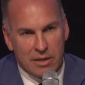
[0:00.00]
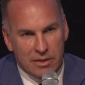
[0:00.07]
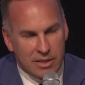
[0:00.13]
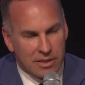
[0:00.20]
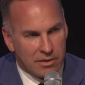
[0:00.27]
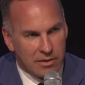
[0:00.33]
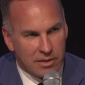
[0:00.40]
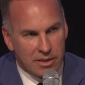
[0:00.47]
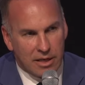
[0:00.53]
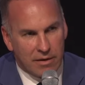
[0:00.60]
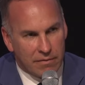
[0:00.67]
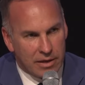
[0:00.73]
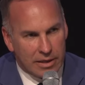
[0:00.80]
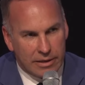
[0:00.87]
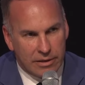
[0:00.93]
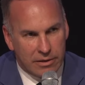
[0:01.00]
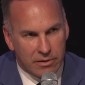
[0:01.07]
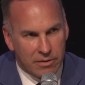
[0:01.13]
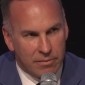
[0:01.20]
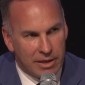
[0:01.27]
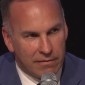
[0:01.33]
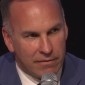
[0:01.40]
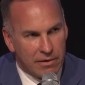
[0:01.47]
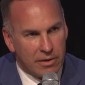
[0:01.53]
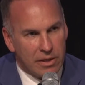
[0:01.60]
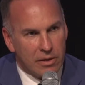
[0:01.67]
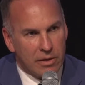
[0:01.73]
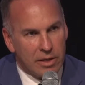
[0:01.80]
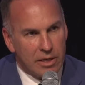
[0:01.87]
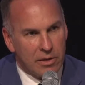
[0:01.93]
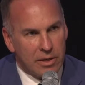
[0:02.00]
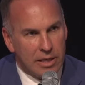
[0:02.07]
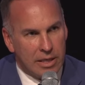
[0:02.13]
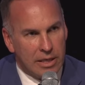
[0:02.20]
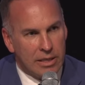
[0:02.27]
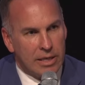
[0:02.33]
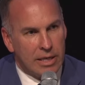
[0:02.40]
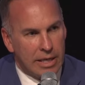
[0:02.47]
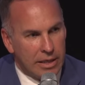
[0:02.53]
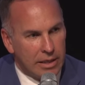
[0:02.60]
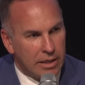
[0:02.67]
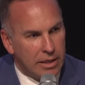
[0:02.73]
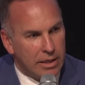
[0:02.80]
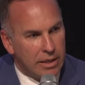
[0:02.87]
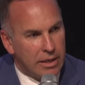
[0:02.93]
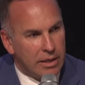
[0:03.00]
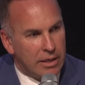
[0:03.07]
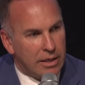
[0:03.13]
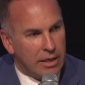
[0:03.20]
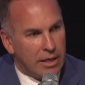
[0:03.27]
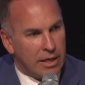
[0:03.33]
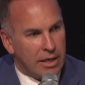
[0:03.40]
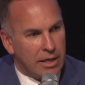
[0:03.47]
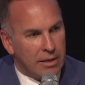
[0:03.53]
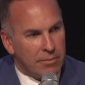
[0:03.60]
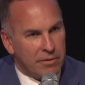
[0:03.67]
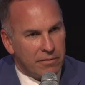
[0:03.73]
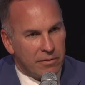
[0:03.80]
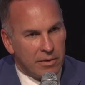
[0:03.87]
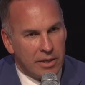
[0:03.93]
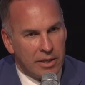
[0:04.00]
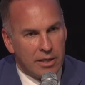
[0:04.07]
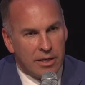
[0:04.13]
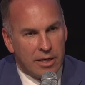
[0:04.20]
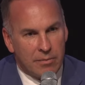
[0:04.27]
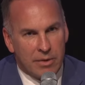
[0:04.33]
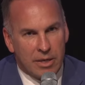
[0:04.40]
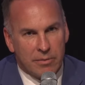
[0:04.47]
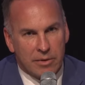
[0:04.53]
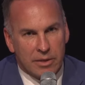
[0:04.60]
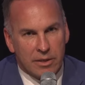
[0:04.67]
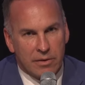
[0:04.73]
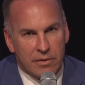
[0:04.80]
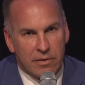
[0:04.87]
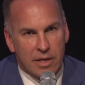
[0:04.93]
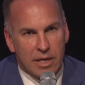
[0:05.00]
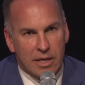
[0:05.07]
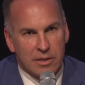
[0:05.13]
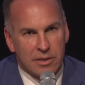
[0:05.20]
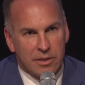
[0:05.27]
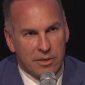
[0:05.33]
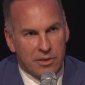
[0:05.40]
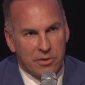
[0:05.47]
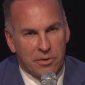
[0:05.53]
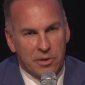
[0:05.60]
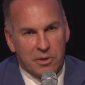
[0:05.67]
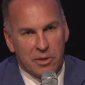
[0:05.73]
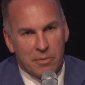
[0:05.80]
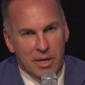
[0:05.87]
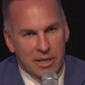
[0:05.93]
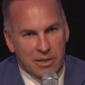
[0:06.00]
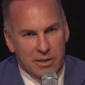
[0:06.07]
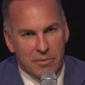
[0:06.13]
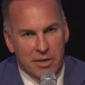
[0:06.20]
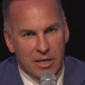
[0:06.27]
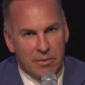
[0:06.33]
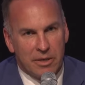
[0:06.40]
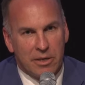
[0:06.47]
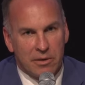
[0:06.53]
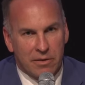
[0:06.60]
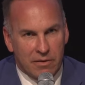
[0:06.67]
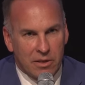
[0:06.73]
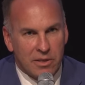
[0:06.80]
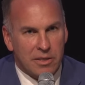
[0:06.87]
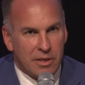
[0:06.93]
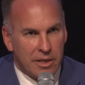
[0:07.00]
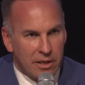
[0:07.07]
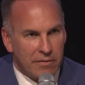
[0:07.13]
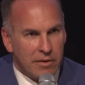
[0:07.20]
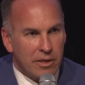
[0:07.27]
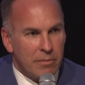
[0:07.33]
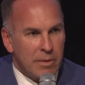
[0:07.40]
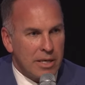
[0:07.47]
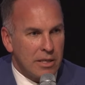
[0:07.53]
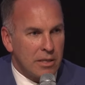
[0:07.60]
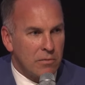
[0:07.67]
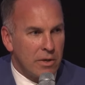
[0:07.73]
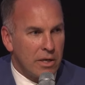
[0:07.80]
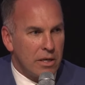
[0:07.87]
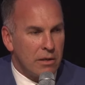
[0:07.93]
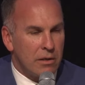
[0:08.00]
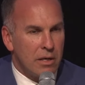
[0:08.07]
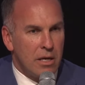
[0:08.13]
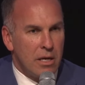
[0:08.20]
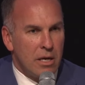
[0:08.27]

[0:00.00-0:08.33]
on this sort of stuff. Like, you could have been very early on the internet before the internet bubble in 2000. And sure, you could have made some money, but you could have lost a hell of a lot of money as well.